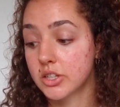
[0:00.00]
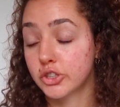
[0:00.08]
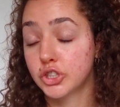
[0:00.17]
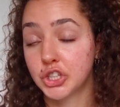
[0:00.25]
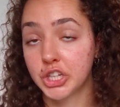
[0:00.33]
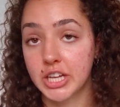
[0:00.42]

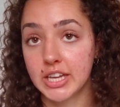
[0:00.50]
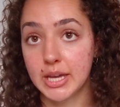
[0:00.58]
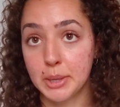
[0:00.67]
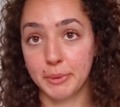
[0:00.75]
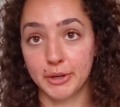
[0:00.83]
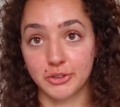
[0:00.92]

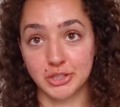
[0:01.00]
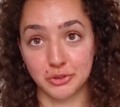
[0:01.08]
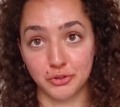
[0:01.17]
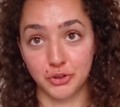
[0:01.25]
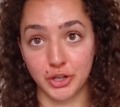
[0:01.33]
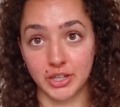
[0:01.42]
tricky about
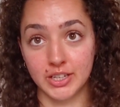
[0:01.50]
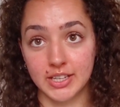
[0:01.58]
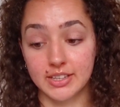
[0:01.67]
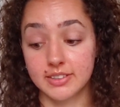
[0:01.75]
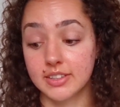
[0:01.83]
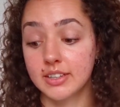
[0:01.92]
Differin
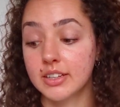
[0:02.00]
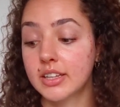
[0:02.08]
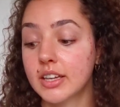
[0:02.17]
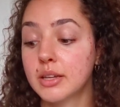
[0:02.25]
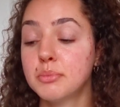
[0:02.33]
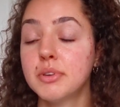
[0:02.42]
is it
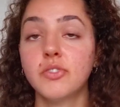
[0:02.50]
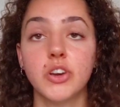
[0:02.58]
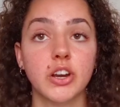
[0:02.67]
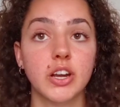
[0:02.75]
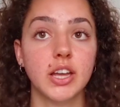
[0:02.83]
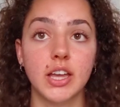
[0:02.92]
can be
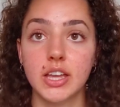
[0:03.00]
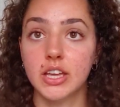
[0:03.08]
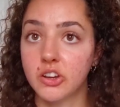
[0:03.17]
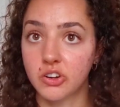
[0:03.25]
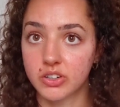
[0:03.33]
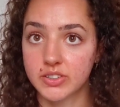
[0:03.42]
very
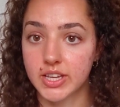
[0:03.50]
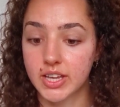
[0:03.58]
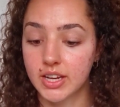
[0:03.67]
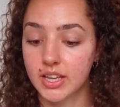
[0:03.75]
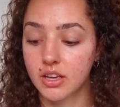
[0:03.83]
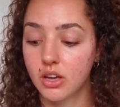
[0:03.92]

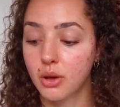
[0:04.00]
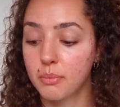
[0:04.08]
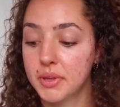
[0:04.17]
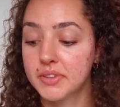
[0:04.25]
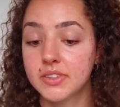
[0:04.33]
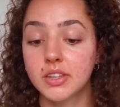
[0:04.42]
irritating.
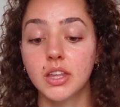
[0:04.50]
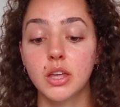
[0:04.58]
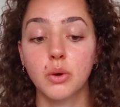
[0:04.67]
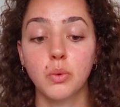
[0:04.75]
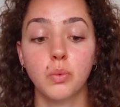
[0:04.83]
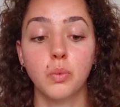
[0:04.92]

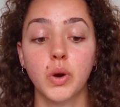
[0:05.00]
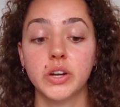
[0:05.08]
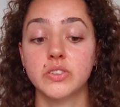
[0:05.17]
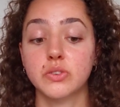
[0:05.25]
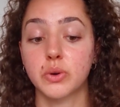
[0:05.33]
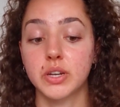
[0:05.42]
Basically, what
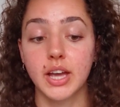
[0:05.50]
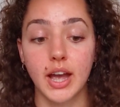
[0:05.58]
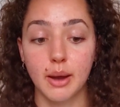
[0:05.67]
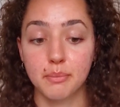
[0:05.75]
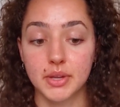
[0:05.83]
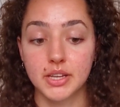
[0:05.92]
is going to
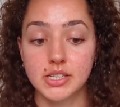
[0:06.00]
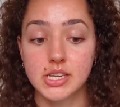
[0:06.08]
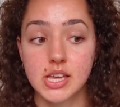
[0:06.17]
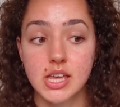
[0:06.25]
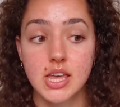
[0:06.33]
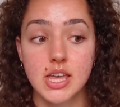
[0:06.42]
happen
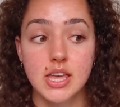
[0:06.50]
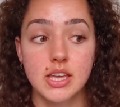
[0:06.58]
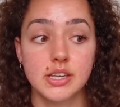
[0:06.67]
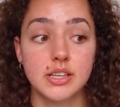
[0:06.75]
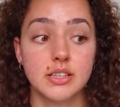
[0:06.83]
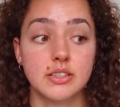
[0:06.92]

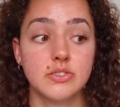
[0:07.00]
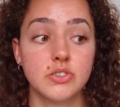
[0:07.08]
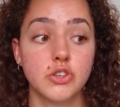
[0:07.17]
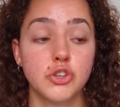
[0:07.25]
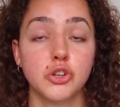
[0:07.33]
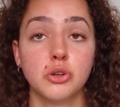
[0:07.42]

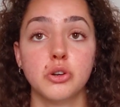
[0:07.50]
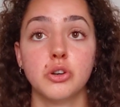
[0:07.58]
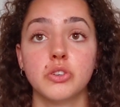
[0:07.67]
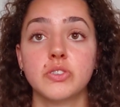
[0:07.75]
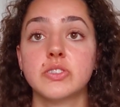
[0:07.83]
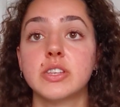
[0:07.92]
is
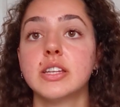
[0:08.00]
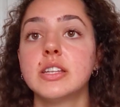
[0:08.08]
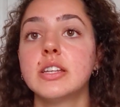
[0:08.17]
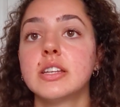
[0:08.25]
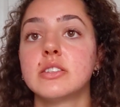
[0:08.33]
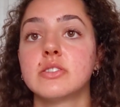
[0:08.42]
your
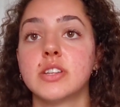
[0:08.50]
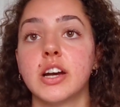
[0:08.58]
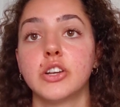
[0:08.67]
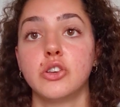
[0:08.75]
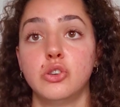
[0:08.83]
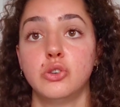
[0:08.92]
skin is
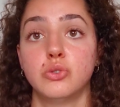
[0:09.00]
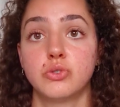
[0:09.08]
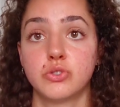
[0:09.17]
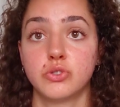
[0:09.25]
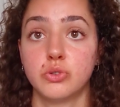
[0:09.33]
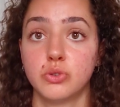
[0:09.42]
not
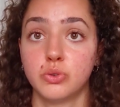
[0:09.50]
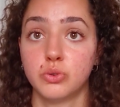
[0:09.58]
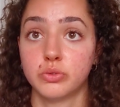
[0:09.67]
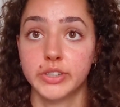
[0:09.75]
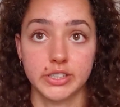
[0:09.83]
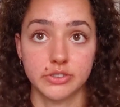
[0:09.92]
used to
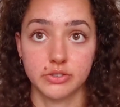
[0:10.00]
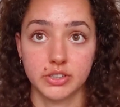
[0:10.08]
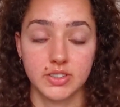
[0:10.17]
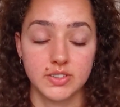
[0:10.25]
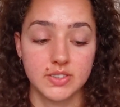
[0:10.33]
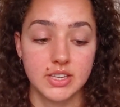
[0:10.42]

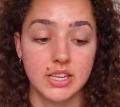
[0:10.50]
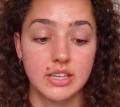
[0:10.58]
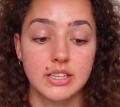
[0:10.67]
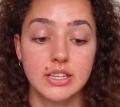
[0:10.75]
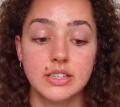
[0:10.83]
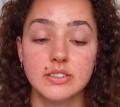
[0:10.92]
retinoids.
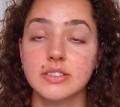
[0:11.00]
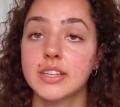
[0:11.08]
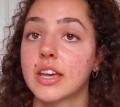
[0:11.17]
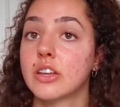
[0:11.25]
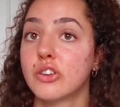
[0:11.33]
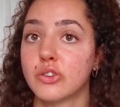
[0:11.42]
It needs to
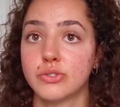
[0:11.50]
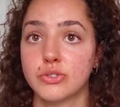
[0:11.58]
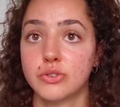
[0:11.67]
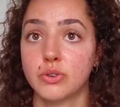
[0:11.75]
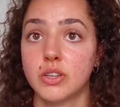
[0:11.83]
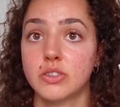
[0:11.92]
get
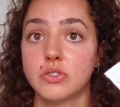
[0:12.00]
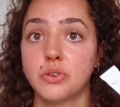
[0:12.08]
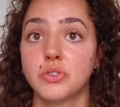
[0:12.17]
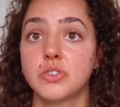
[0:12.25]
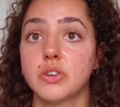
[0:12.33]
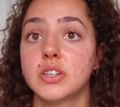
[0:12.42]
used to it. So
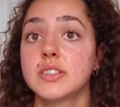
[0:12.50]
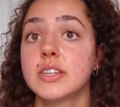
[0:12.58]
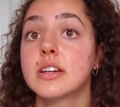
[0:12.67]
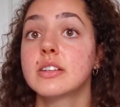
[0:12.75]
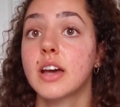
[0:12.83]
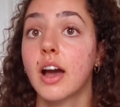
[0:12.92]
it's going to
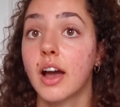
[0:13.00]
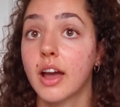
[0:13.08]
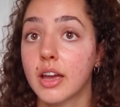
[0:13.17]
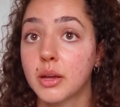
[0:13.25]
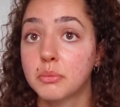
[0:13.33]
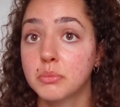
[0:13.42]
take
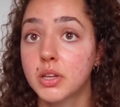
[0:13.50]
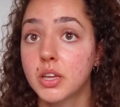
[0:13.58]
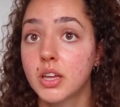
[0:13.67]
time,